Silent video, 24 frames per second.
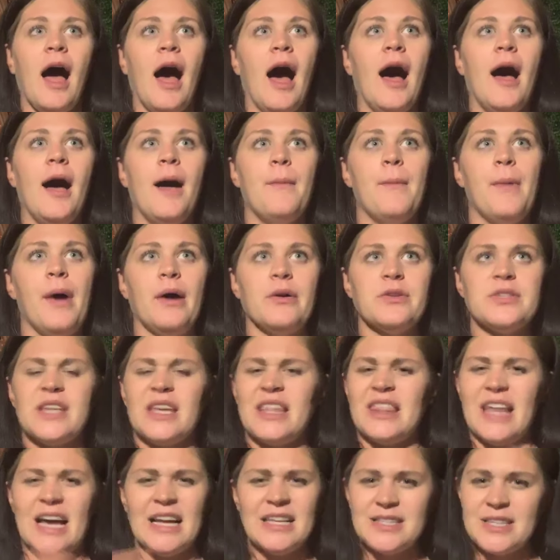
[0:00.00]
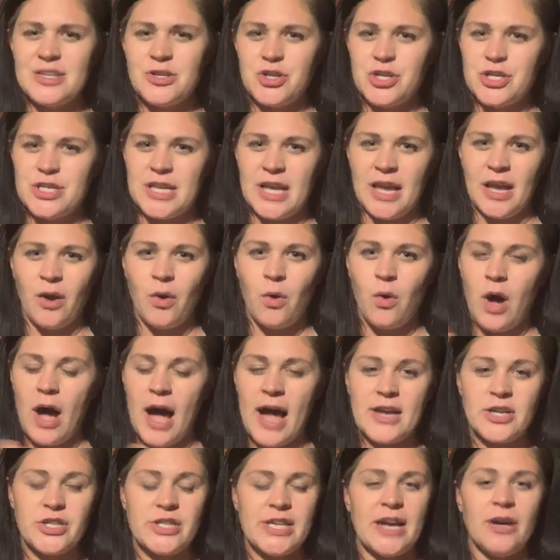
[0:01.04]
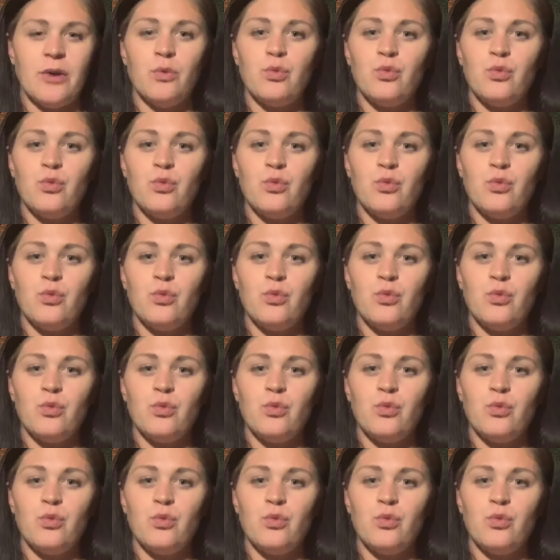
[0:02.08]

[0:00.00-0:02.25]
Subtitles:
I was like, that's interesting. I just had a